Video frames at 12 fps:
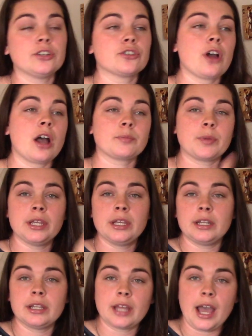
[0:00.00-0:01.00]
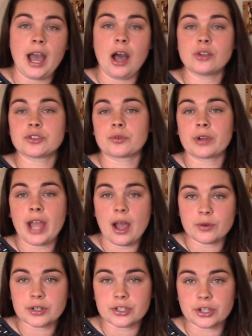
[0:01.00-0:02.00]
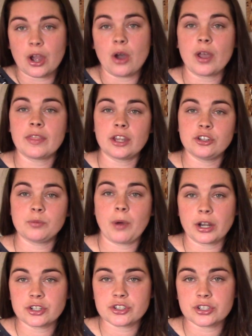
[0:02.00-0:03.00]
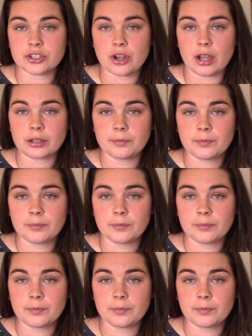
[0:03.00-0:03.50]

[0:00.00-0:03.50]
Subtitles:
your dog peed in the house 3 hours ago and then you punish the dog.